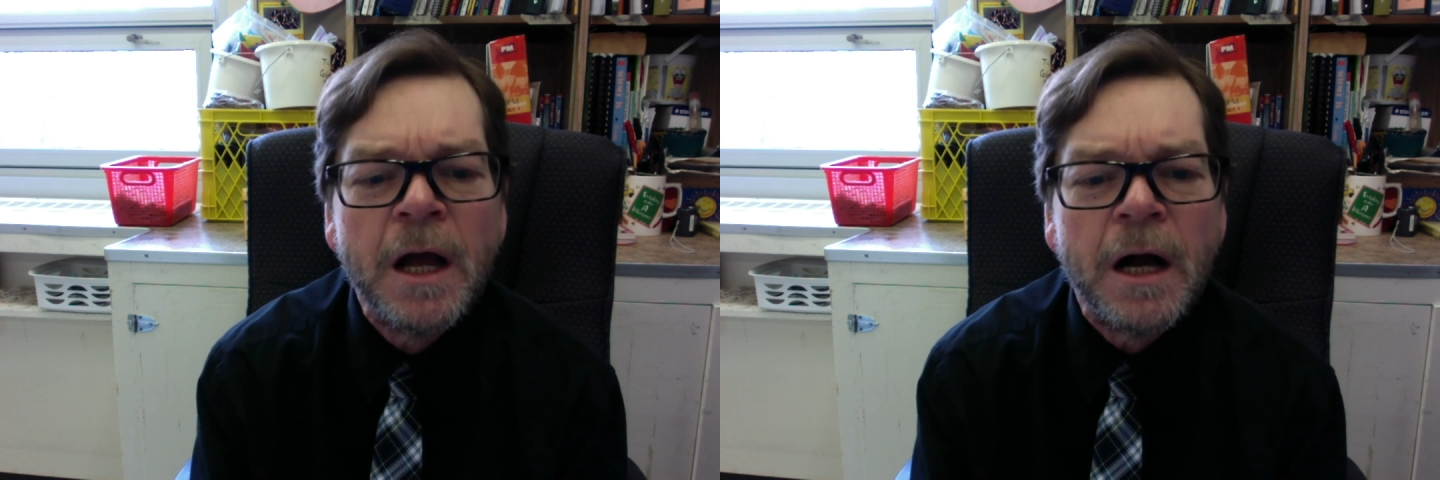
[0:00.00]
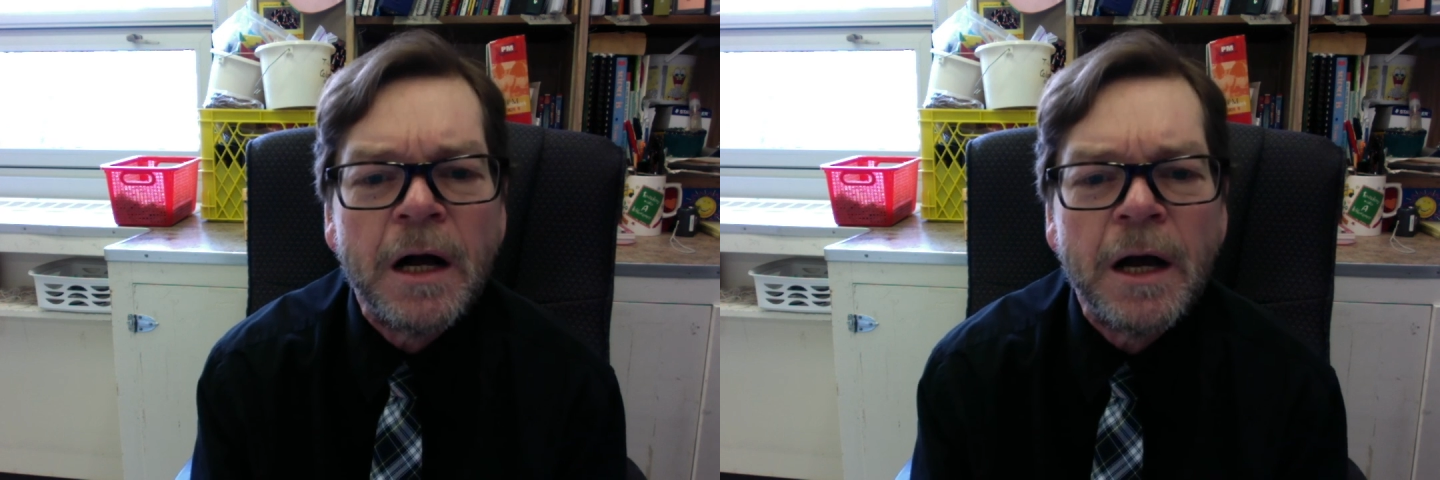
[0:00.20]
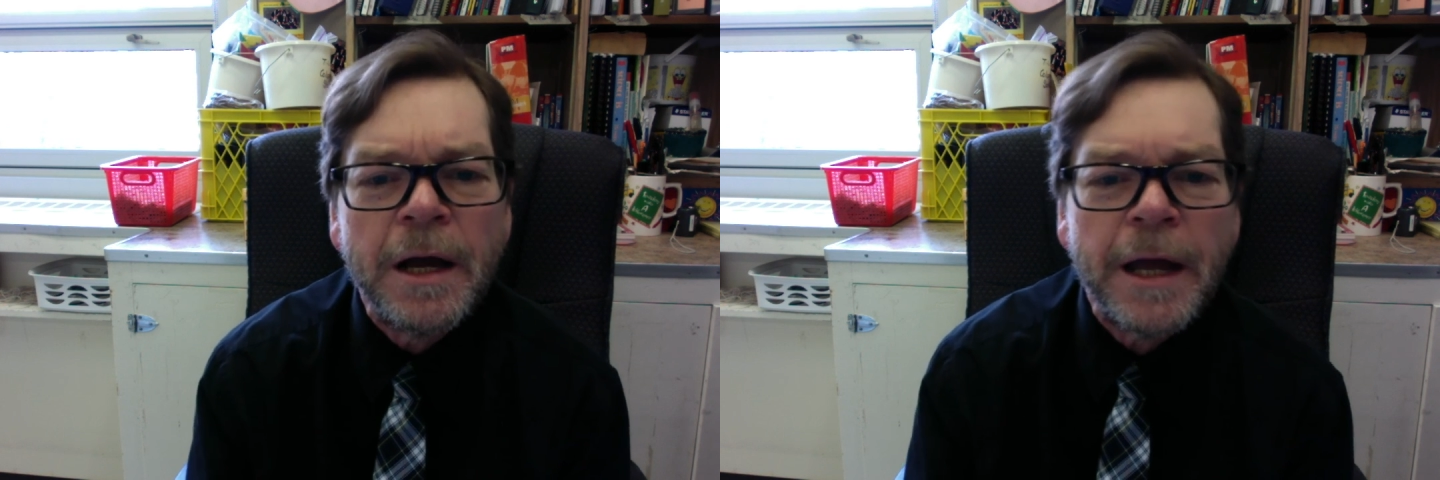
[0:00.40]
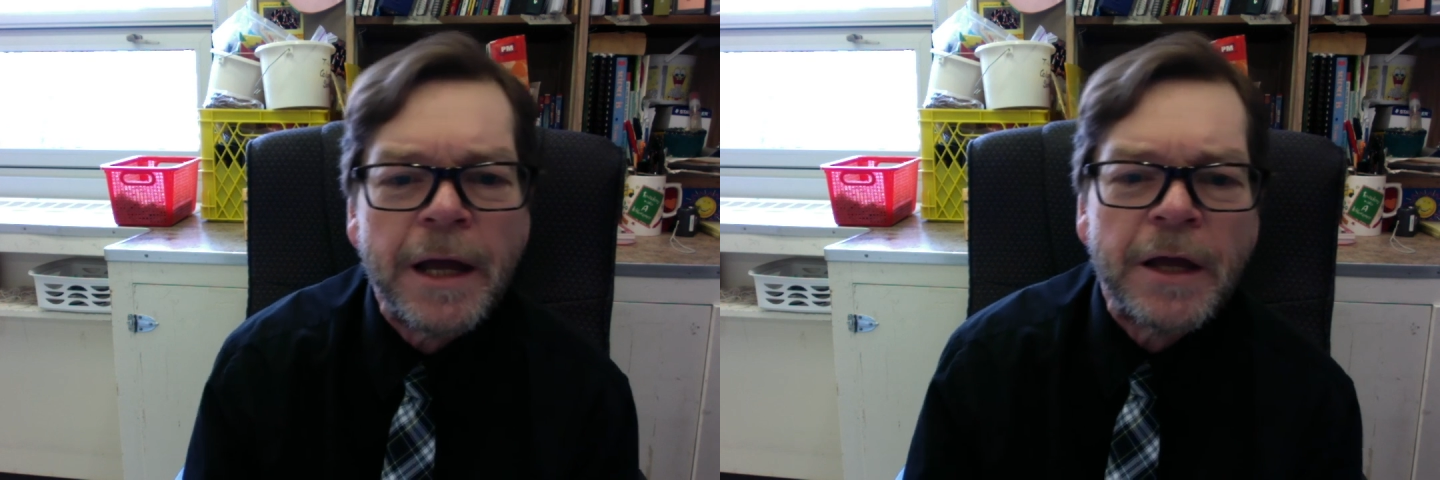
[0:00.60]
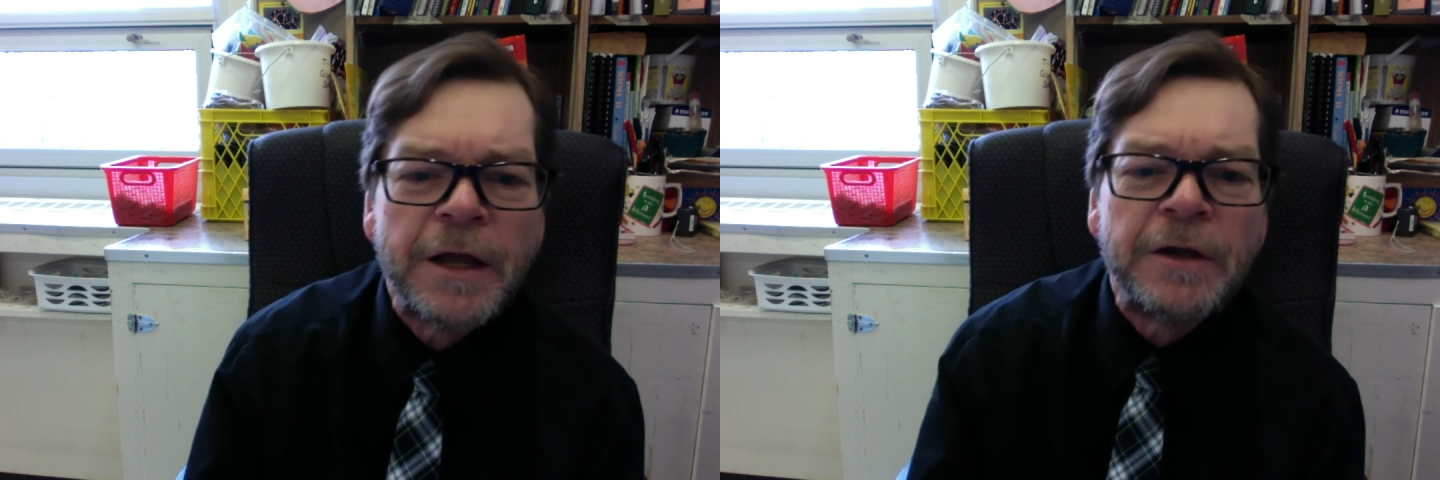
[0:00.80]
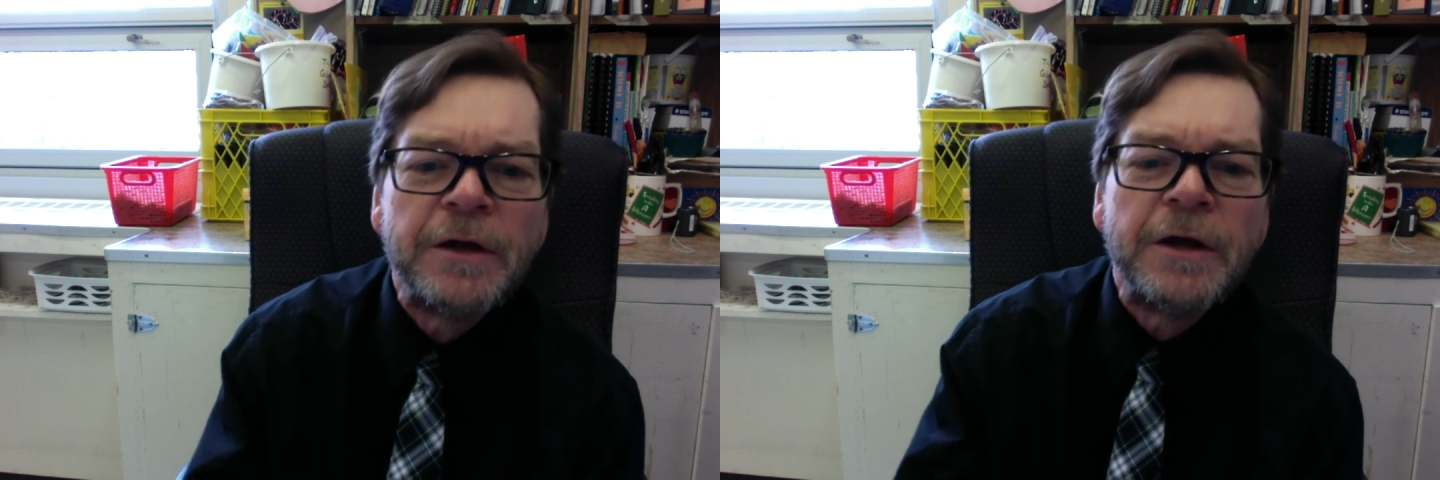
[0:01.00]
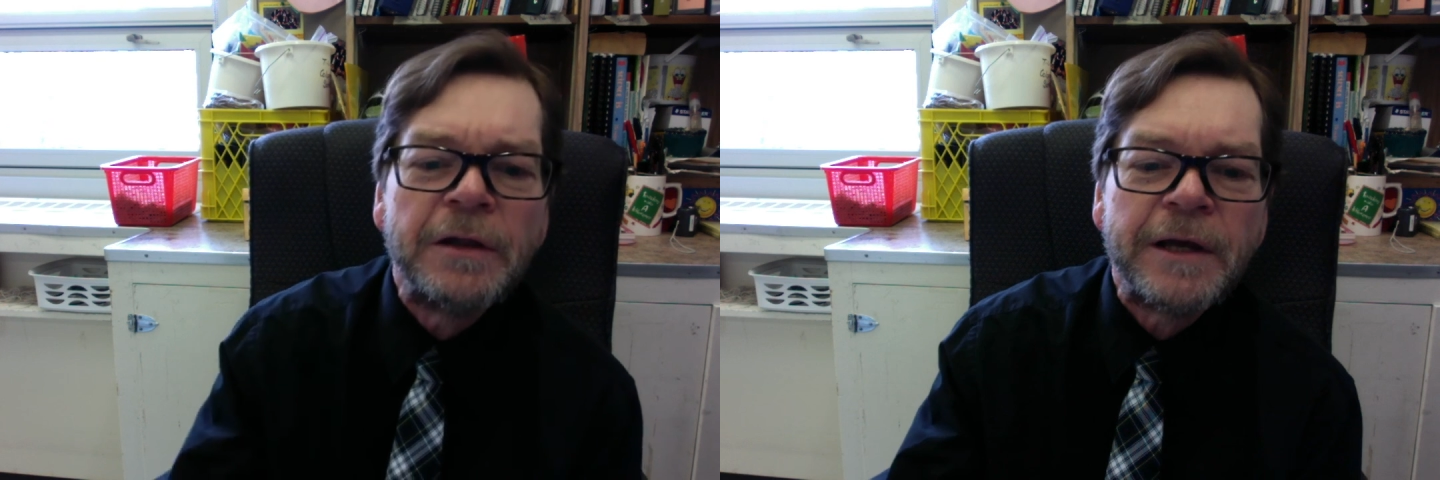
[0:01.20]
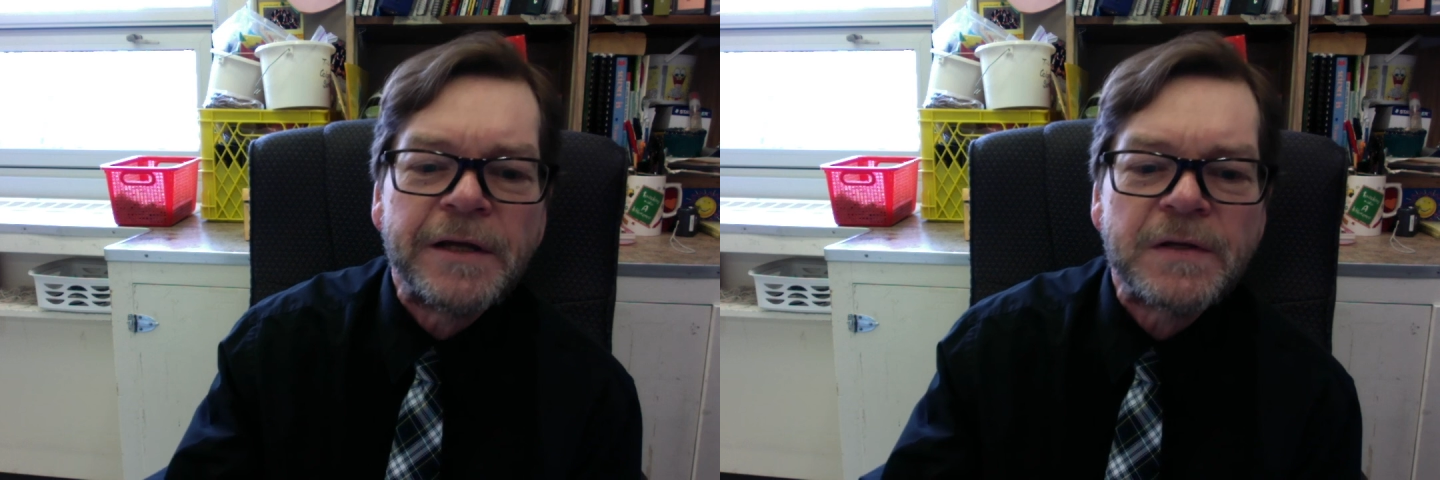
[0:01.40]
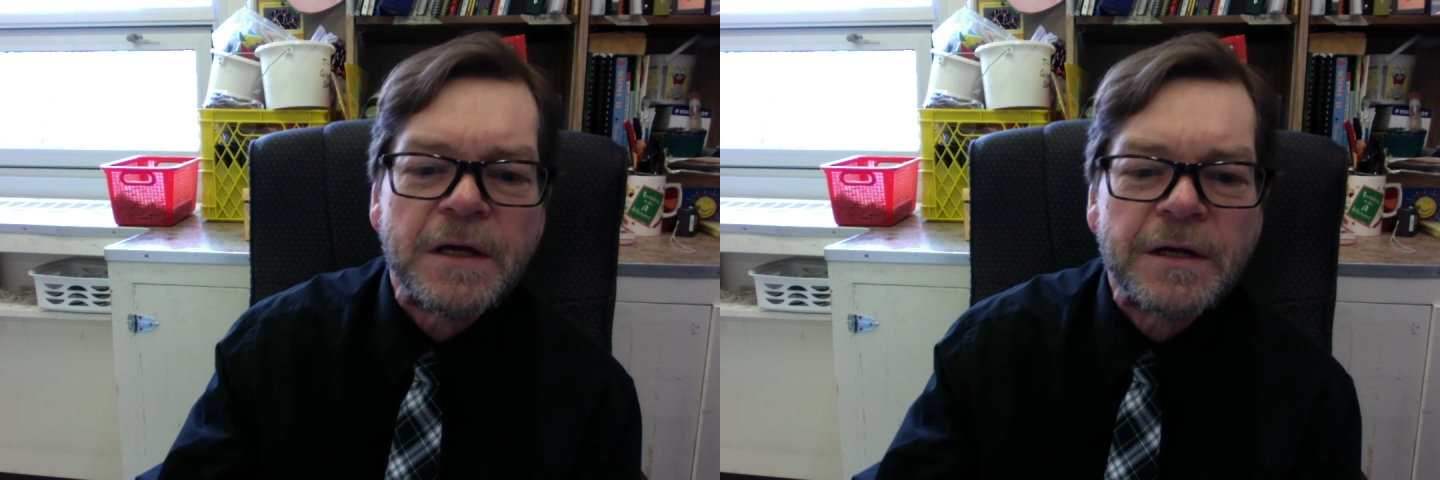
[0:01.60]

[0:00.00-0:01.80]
And like I say,